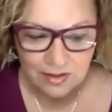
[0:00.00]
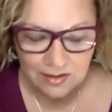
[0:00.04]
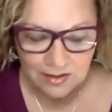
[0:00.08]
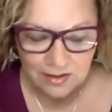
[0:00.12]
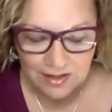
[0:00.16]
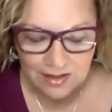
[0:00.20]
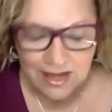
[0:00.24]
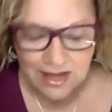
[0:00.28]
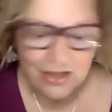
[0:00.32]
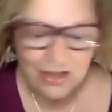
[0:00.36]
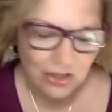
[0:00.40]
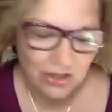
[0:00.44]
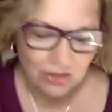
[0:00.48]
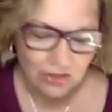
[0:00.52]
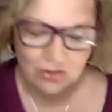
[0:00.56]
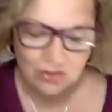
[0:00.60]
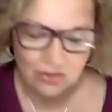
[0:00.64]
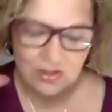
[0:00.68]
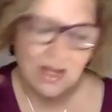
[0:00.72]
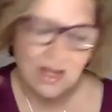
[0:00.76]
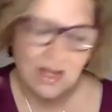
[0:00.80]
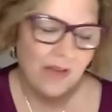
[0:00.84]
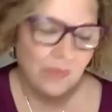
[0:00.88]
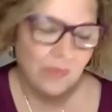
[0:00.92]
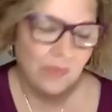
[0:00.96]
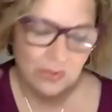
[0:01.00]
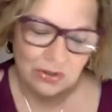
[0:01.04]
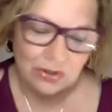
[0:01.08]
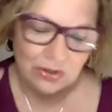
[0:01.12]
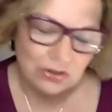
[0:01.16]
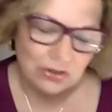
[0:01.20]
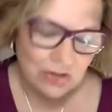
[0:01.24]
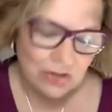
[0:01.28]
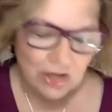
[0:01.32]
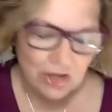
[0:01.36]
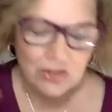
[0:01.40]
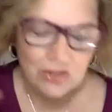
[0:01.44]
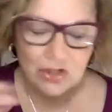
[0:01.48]
catching yourself when you're
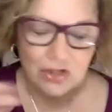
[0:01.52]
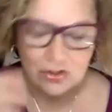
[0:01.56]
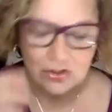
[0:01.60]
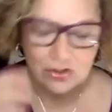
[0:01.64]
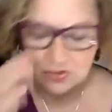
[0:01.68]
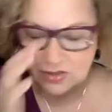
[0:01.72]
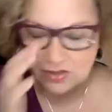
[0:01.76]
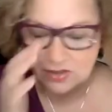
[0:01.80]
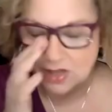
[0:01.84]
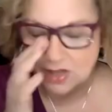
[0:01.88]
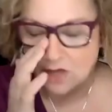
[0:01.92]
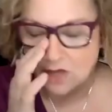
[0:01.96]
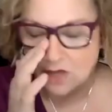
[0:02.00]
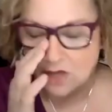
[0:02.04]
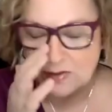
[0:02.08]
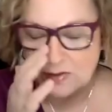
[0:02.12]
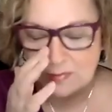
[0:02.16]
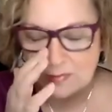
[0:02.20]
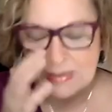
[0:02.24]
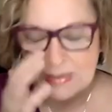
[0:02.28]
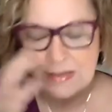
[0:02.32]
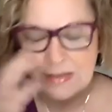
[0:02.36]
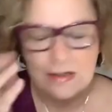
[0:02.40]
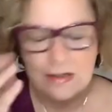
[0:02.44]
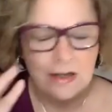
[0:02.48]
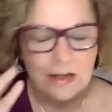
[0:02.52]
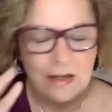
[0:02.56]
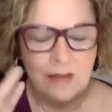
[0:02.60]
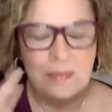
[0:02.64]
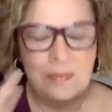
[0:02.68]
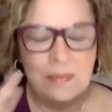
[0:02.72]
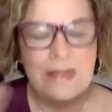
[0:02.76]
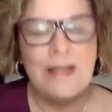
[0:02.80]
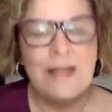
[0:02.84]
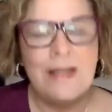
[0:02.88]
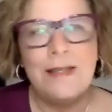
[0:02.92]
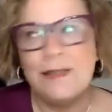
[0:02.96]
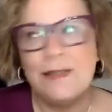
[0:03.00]
judging yourself. I mean,
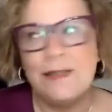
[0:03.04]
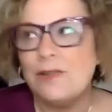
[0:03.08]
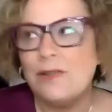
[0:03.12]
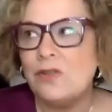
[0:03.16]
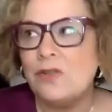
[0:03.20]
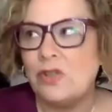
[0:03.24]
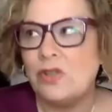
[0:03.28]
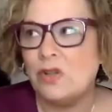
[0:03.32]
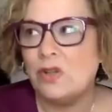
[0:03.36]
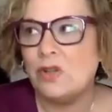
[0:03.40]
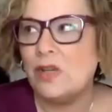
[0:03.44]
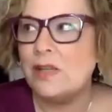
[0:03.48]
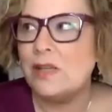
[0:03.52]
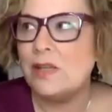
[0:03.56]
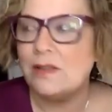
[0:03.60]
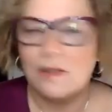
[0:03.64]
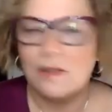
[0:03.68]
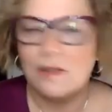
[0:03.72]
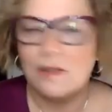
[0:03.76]
I still do it.